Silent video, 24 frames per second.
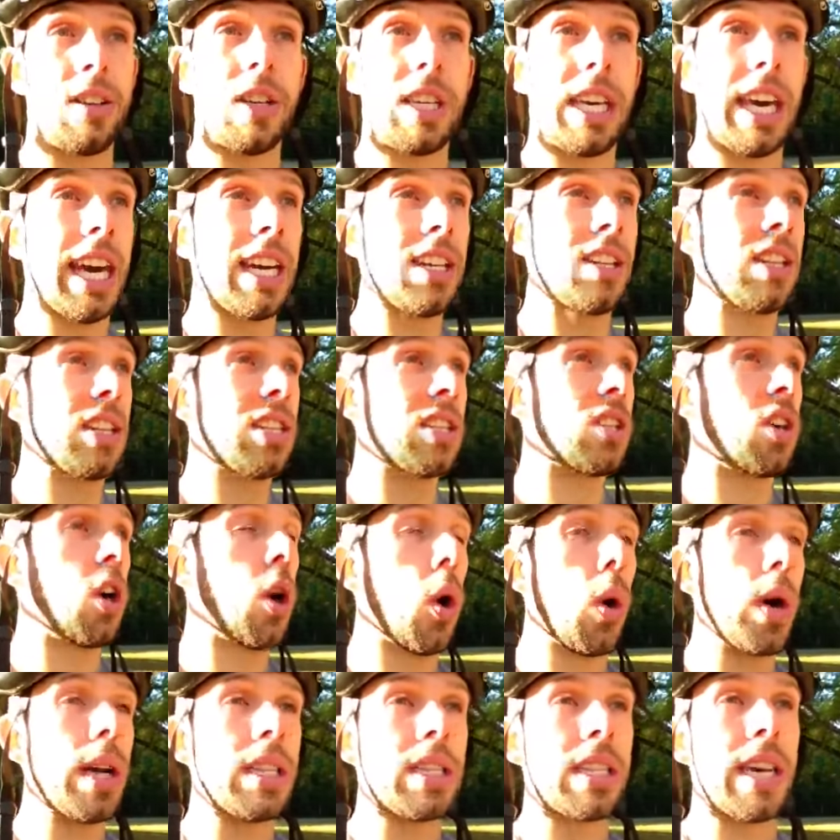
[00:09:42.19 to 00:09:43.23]
You can't just
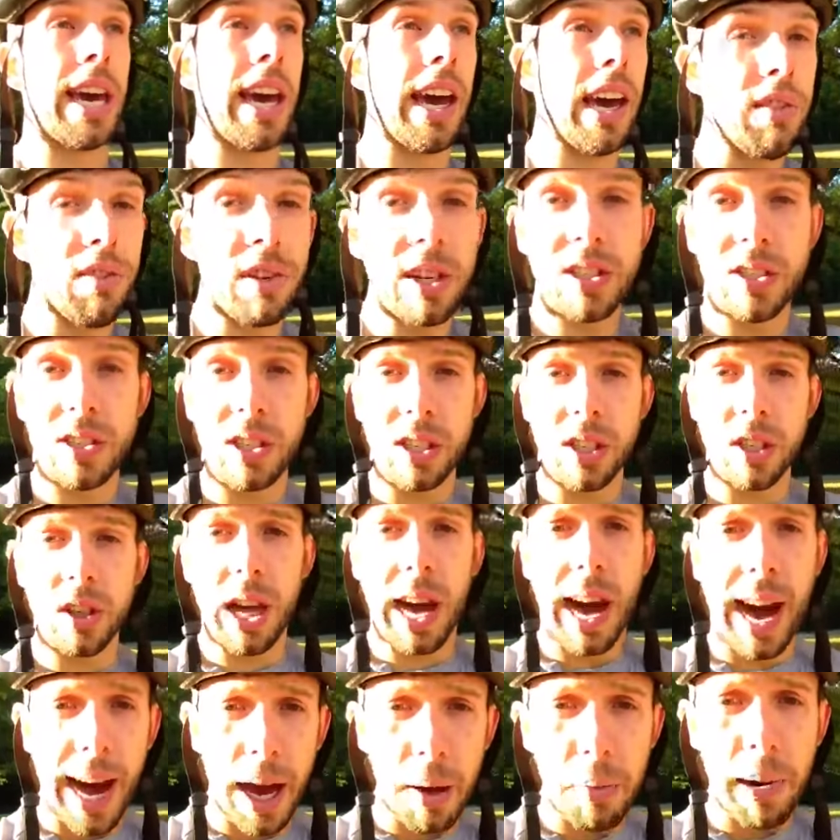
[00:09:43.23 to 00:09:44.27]
go into every single
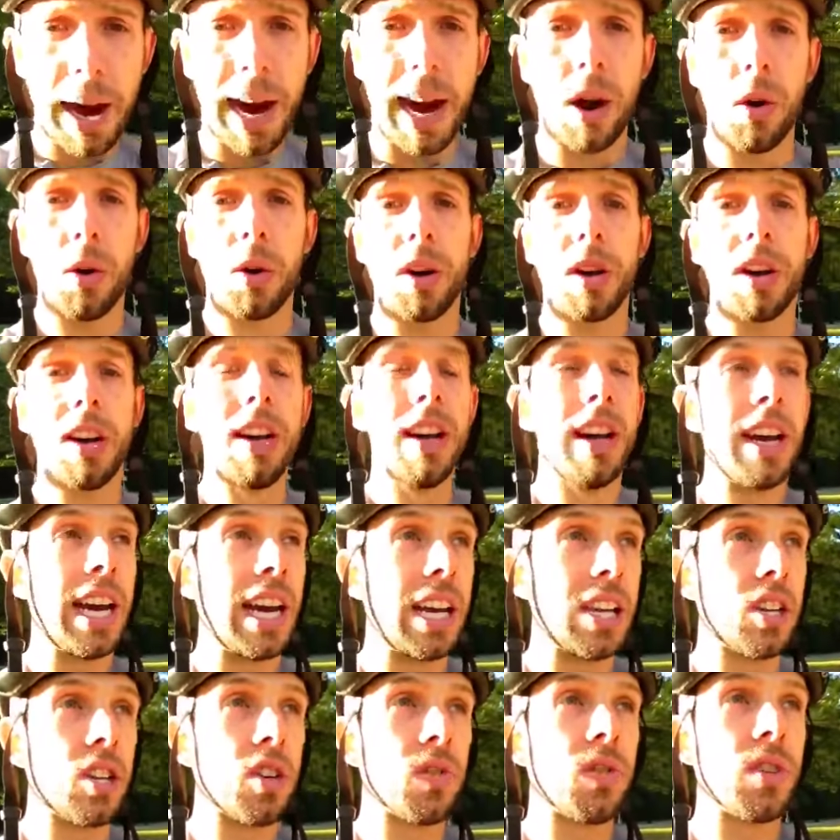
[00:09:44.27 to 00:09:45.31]
high power
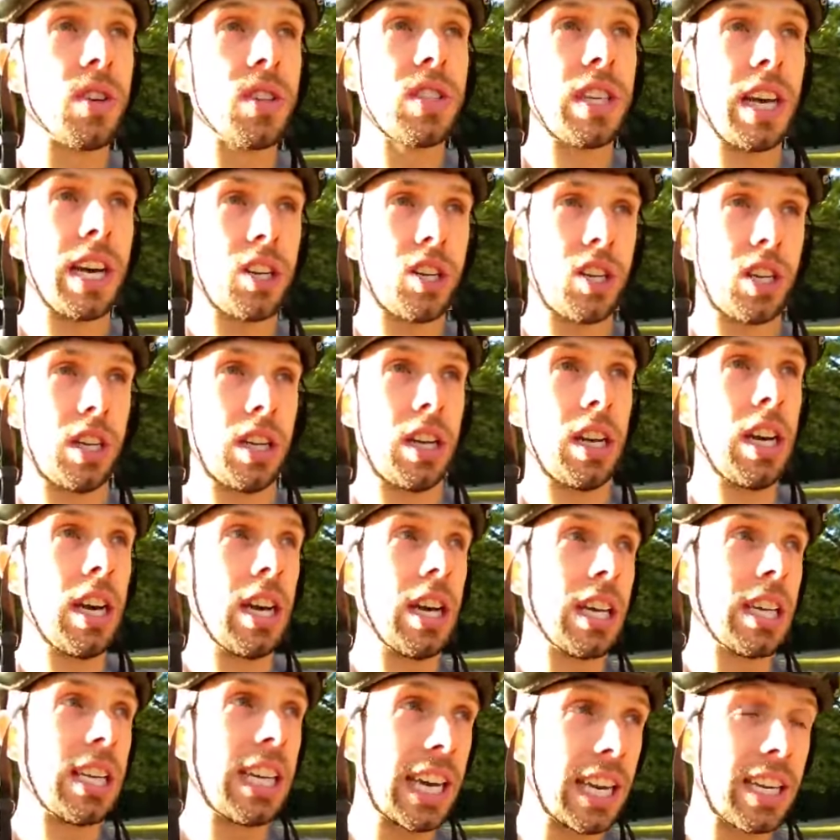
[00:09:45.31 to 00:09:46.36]
interval session,
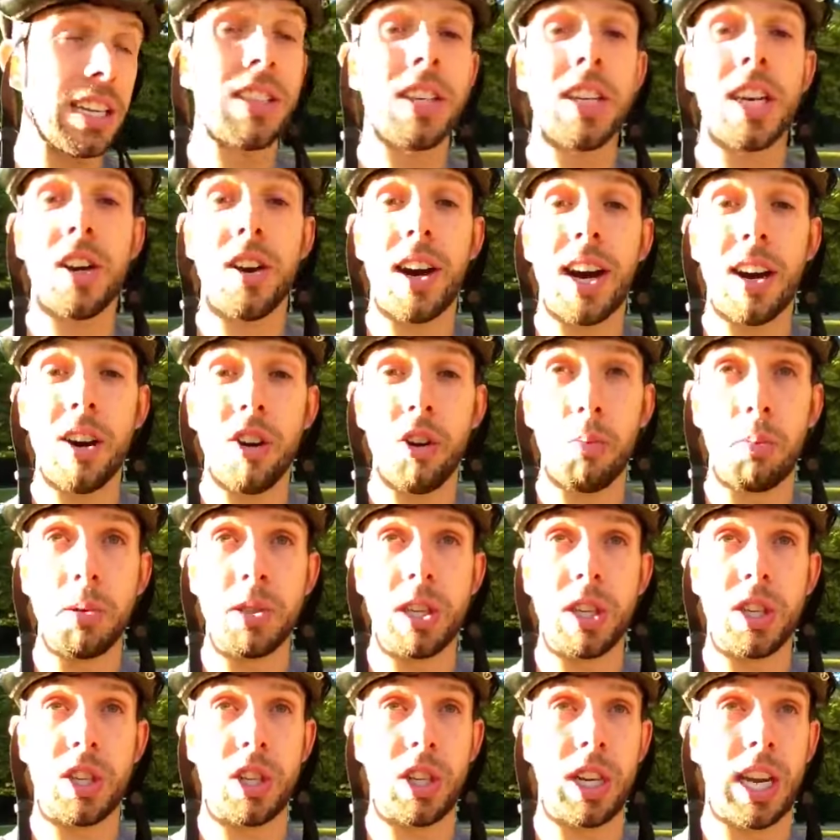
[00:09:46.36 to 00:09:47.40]
get into your aero
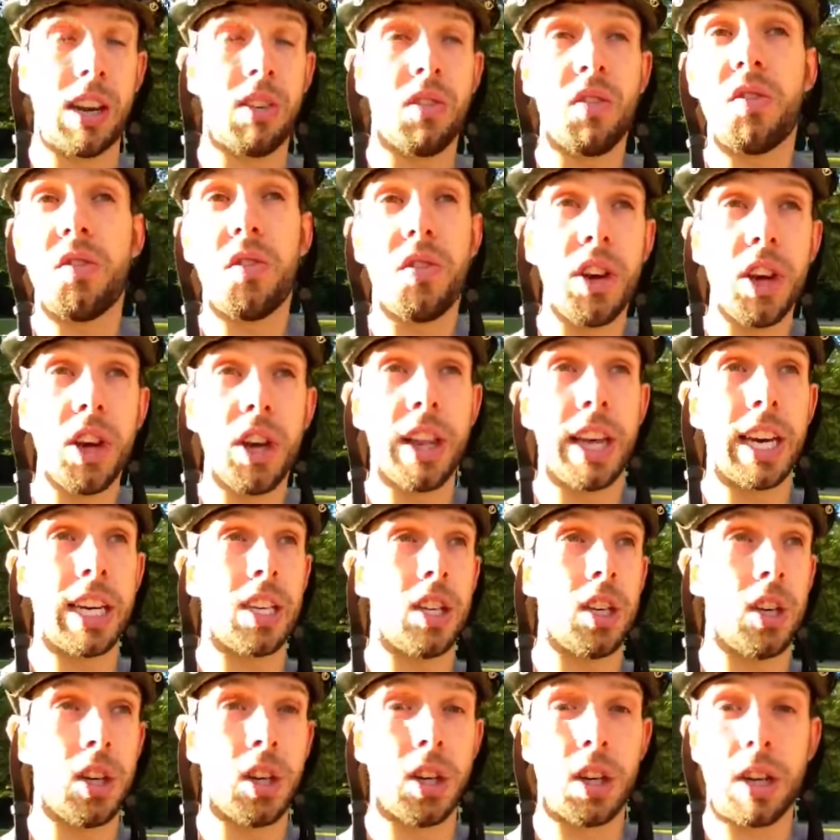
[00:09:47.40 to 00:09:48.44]
position and feel like
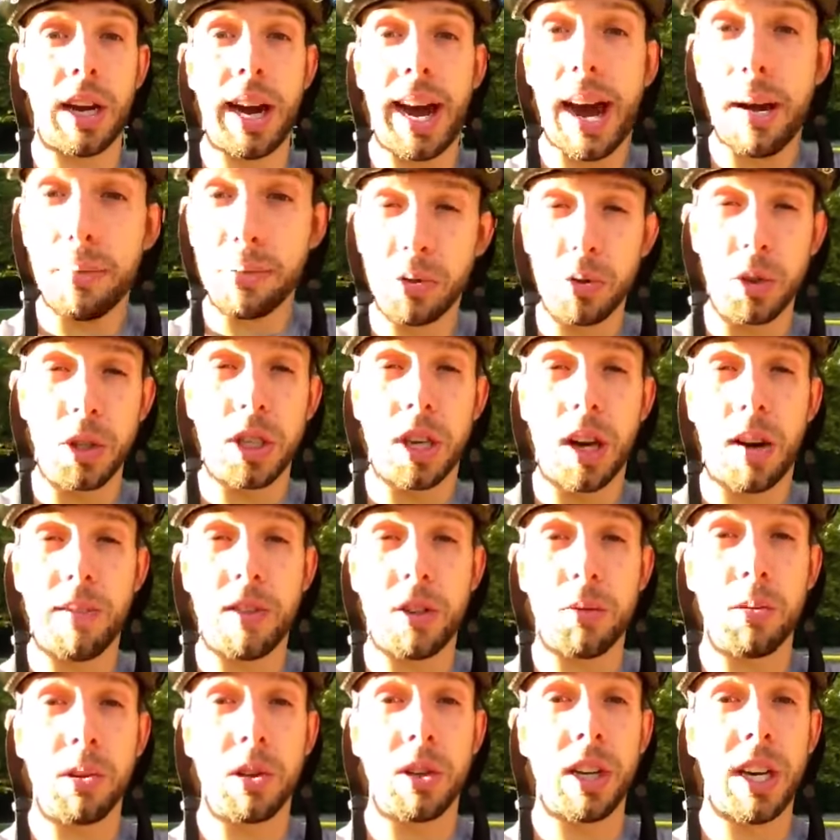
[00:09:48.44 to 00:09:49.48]
you're absolutely
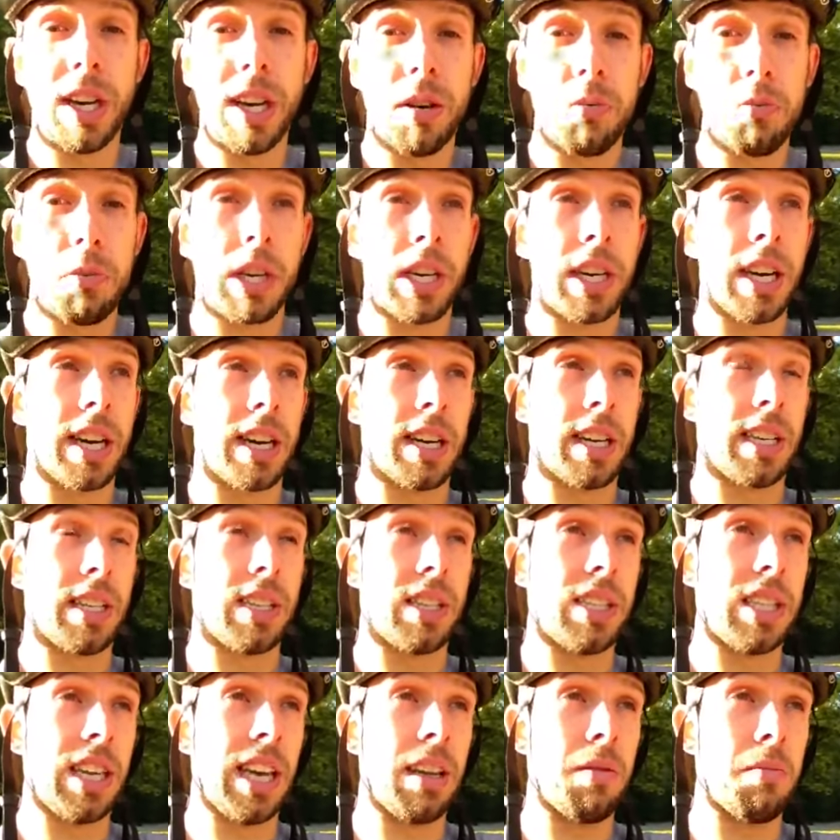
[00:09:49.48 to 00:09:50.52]
comfortable,
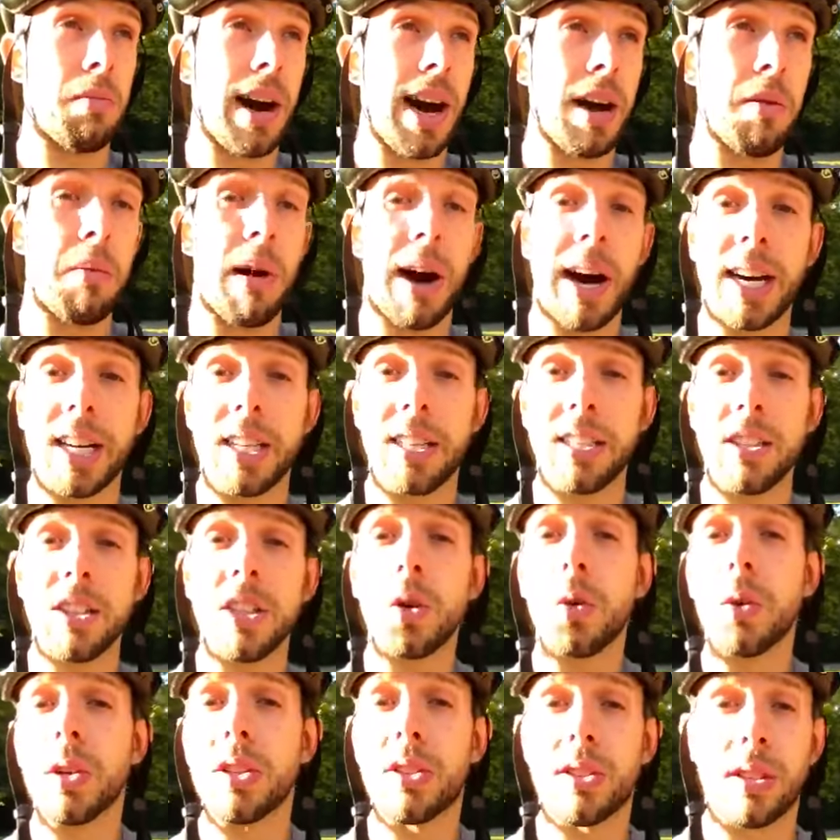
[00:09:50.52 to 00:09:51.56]
because in my mind you're
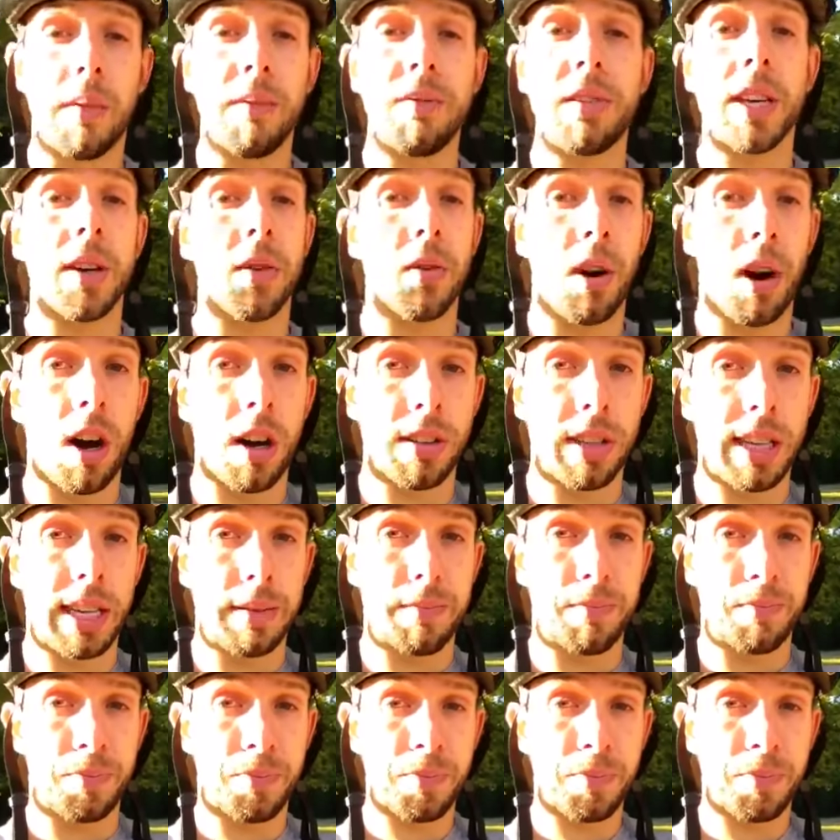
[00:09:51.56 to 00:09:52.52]
doing something wrong then.